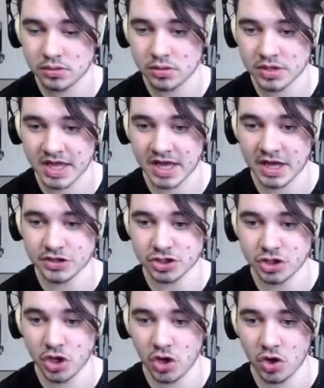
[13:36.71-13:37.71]
Can't
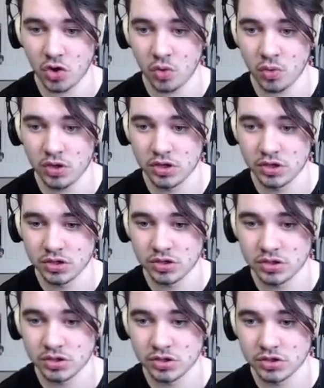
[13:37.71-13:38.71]
go.
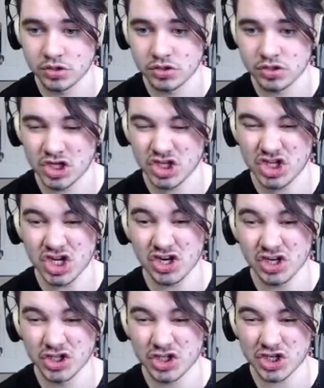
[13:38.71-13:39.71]
Is she
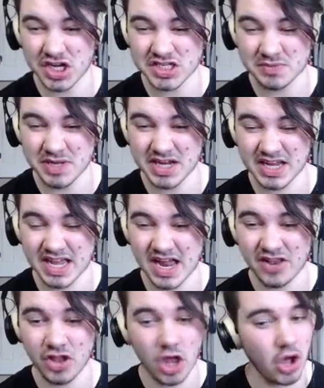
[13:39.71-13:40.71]
gonna chase me
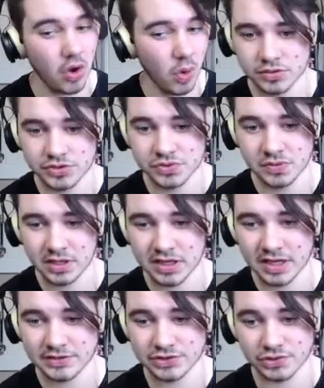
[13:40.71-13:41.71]
again, though? Do not
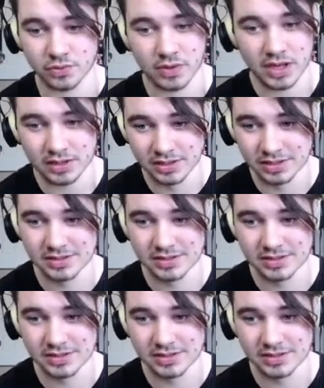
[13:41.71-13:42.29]
enter. Well,